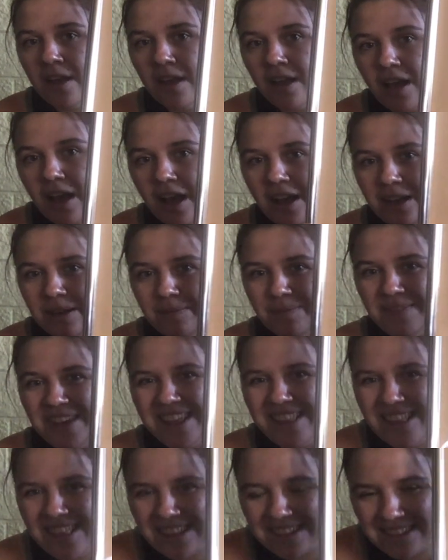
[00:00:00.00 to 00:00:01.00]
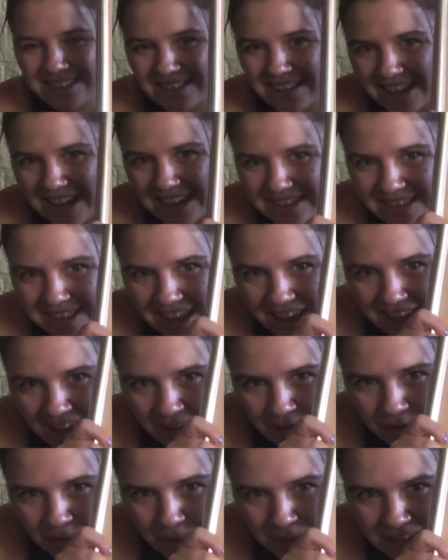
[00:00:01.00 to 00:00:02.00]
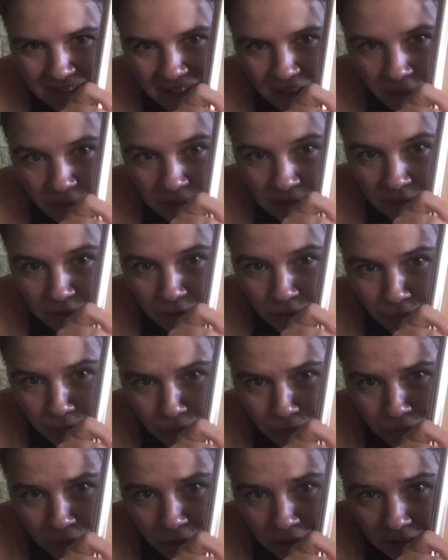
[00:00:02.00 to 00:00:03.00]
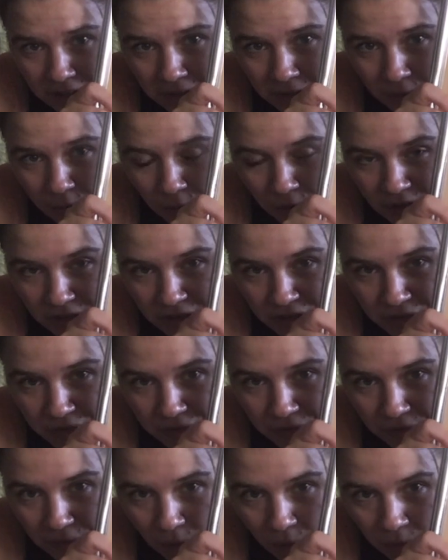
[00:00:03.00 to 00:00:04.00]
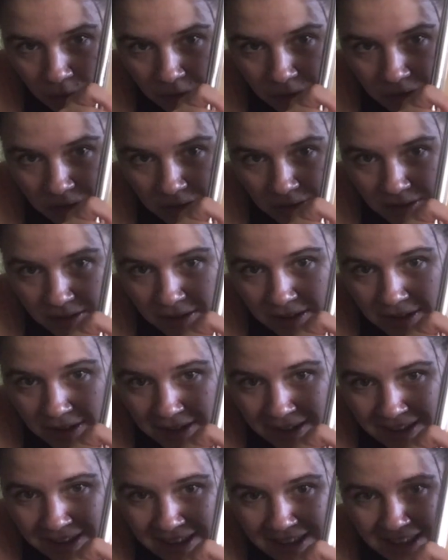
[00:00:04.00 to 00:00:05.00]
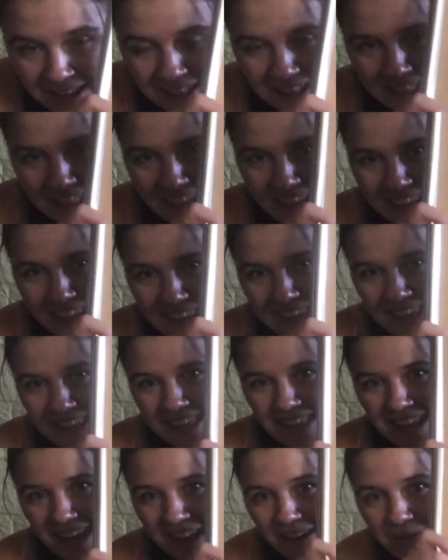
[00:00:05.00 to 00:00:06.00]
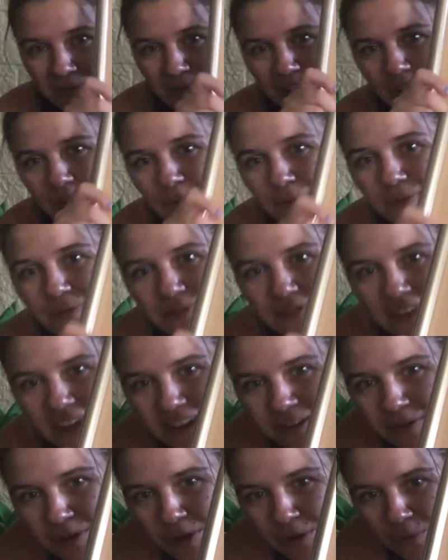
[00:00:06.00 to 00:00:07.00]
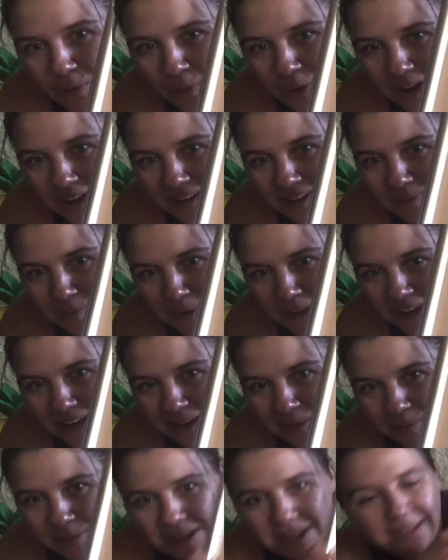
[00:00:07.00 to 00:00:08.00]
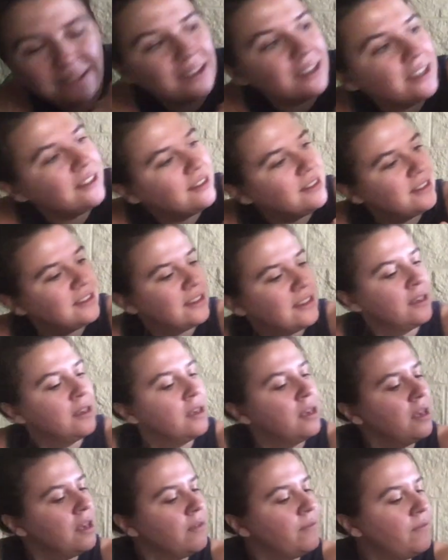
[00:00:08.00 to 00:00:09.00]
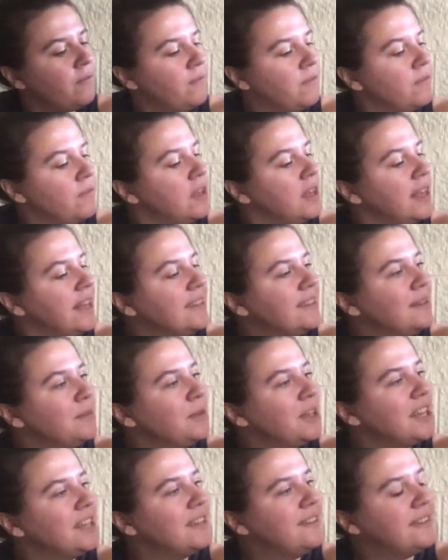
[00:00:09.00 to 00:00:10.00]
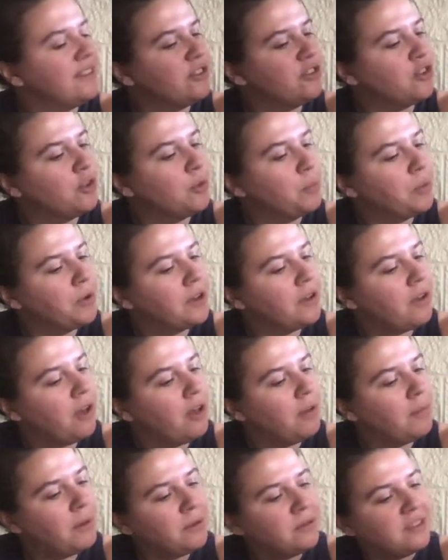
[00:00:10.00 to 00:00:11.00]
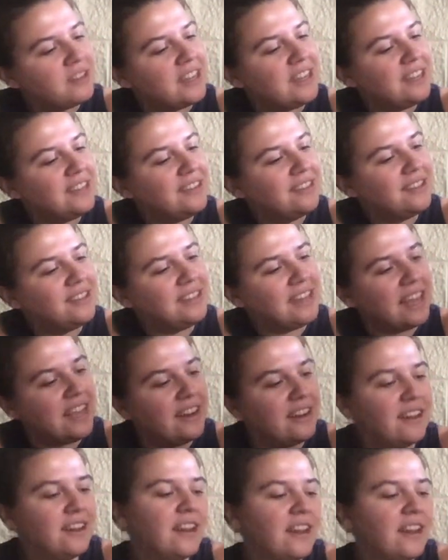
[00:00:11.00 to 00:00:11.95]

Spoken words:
And then this is the last thing I got for myself. It's this really gorgeous floral, like, I don't know what medium this is. It seems like a digital print almost. It is dated.